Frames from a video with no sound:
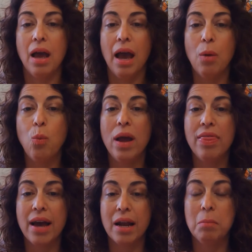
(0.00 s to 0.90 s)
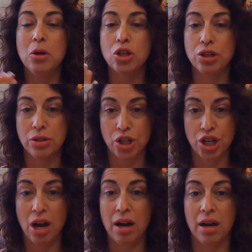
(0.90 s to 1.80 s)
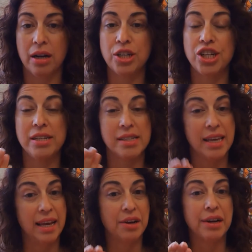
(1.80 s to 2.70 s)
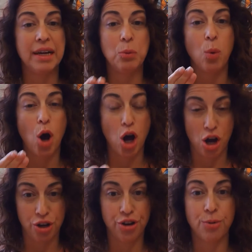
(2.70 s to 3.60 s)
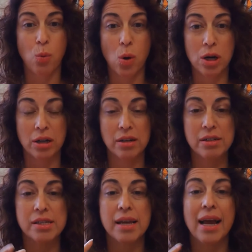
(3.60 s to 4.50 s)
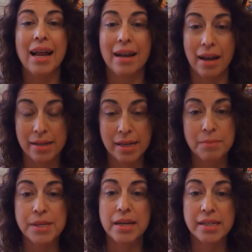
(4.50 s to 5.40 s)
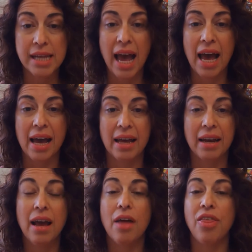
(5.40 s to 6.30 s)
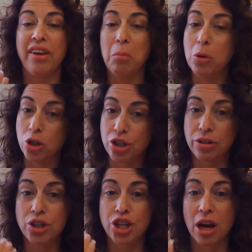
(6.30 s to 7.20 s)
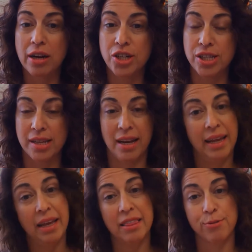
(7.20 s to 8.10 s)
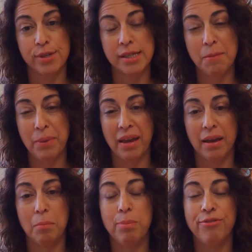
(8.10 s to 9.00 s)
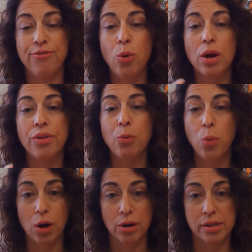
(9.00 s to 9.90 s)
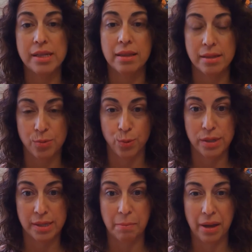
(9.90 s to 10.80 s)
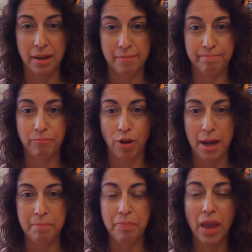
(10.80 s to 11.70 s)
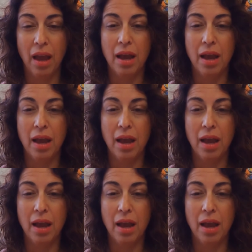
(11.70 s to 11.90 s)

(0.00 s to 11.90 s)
And when that emotional charge is carried on your words, nine times out of ten, the emotional charge is going to hit the recipient before the words hit this recipient, right?